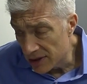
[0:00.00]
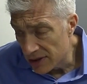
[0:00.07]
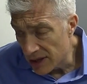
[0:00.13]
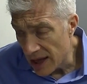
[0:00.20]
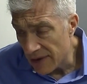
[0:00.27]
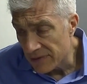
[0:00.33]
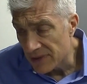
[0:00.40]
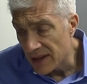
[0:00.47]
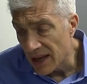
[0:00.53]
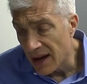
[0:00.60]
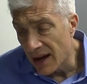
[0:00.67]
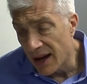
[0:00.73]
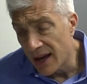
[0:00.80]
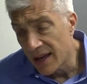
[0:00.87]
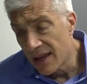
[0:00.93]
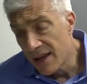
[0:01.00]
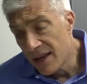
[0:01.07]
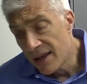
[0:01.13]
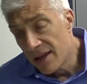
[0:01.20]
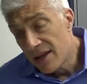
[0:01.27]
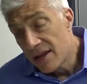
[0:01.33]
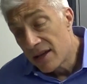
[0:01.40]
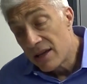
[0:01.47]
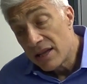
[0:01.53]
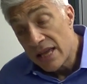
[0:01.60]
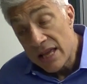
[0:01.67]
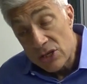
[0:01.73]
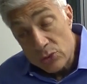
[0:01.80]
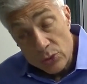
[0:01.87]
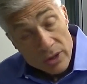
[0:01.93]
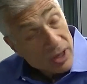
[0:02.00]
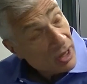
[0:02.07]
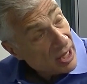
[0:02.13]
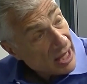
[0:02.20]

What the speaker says: FDI. Israel